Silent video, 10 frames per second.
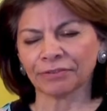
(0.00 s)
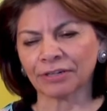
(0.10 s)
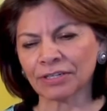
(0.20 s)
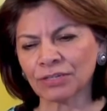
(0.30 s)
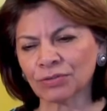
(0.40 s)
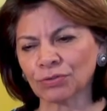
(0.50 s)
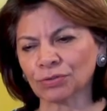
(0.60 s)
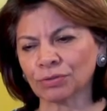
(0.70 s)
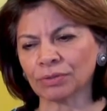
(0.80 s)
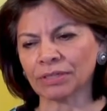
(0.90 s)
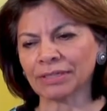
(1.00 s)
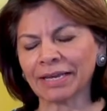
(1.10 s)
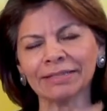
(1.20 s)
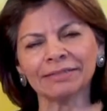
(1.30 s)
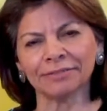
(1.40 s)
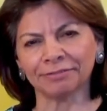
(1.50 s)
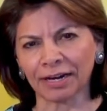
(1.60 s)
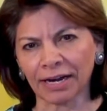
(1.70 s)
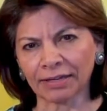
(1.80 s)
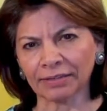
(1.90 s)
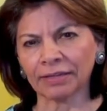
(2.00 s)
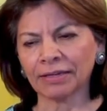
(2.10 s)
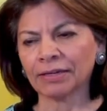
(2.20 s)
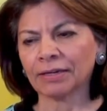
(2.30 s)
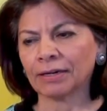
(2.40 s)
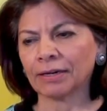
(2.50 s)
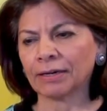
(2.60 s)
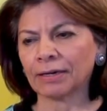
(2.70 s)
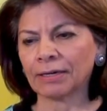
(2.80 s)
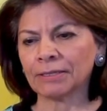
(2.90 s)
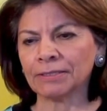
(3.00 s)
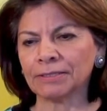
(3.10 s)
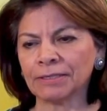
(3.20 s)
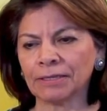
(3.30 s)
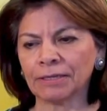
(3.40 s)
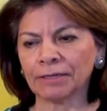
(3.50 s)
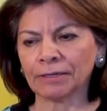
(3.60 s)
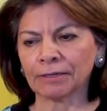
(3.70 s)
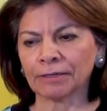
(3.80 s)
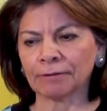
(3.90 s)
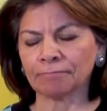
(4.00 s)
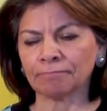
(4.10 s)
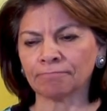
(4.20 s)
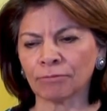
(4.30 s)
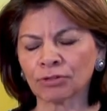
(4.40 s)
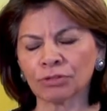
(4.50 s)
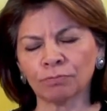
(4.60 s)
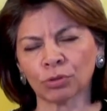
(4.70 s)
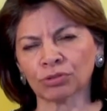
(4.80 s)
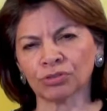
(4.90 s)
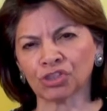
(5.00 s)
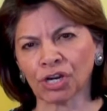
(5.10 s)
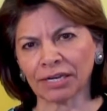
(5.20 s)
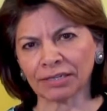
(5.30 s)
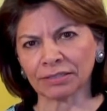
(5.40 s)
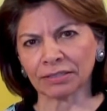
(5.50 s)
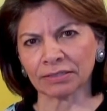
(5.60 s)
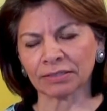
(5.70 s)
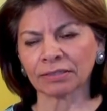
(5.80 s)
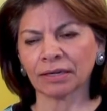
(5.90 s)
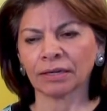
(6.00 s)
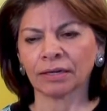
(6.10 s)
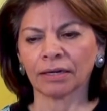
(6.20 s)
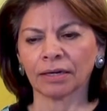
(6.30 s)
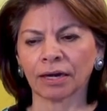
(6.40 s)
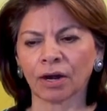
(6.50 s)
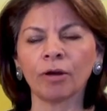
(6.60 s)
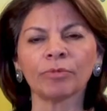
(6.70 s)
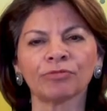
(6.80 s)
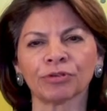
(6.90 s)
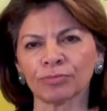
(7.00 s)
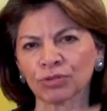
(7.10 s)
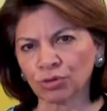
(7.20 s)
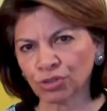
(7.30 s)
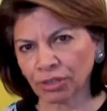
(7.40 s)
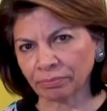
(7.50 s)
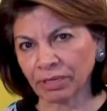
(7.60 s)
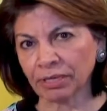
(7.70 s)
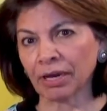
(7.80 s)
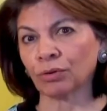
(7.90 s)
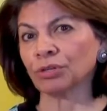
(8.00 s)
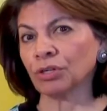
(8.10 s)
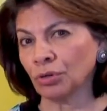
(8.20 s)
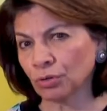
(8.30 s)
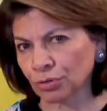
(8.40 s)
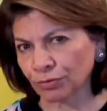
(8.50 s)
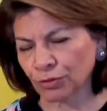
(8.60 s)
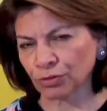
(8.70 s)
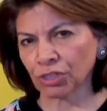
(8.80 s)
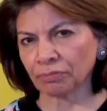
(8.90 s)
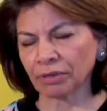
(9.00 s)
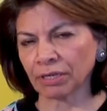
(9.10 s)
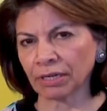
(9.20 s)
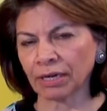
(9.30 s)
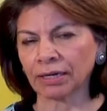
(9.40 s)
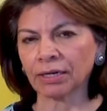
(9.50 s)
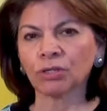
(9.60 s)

first to identify uh, the uh, most important challenges uh, coming from social media or the use of social media